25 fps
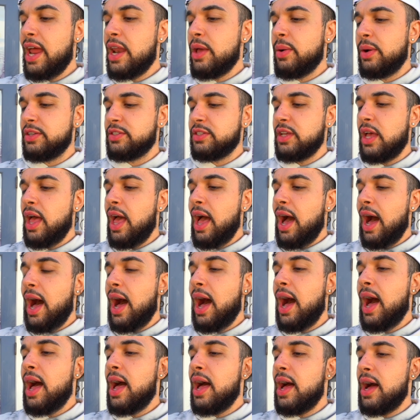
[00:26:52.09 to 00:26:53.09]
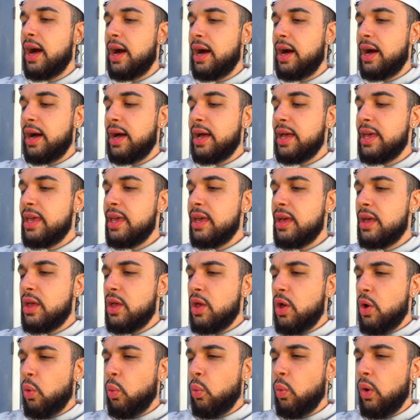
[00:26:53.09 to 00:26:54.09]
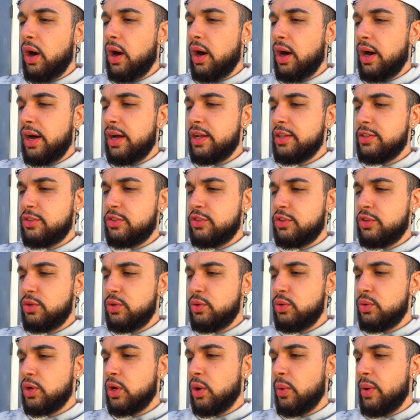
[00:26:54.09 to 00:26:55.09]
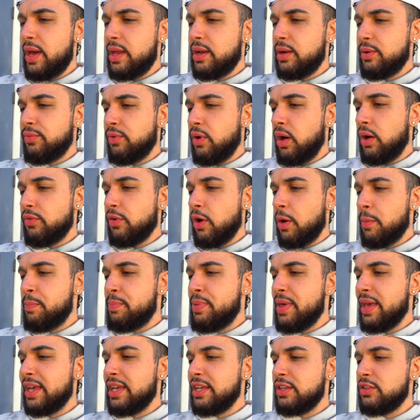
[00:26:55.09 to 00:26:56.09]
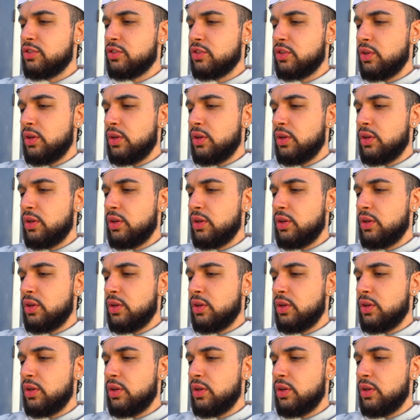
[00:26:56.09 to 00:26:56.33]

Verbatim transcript: Anyways, I want to go ahead and evolve our biggest